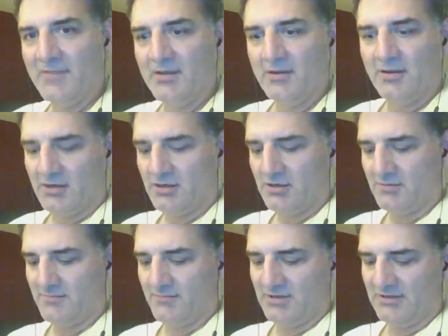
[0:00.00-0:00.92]

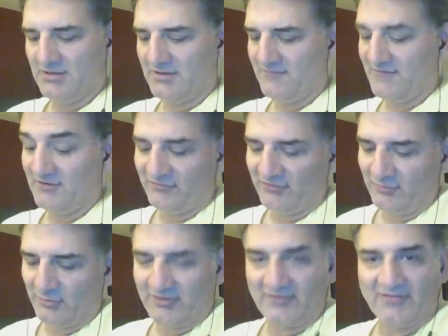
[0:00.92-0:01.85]
And then eventually
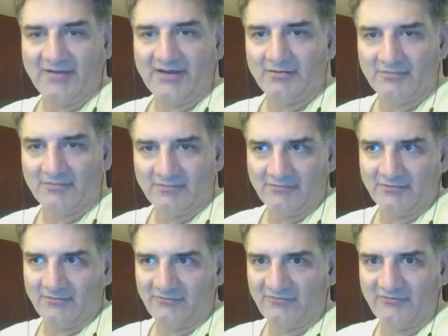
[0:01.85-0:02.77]
we'll get
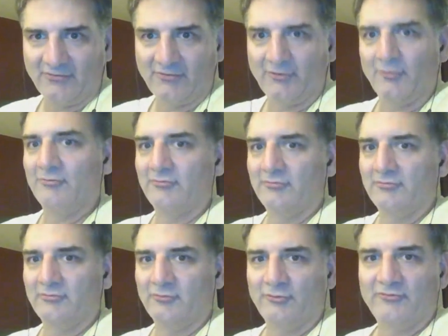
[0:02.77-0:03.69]
those
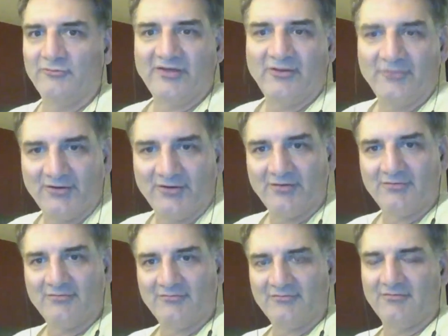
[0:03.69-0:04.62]
solo rules out
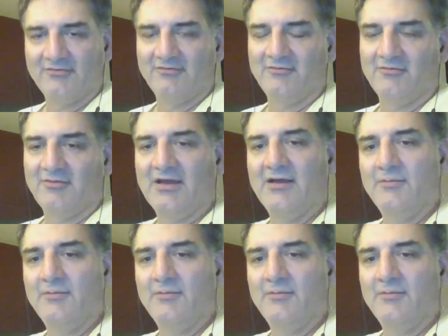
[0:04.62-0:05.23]
there to do that.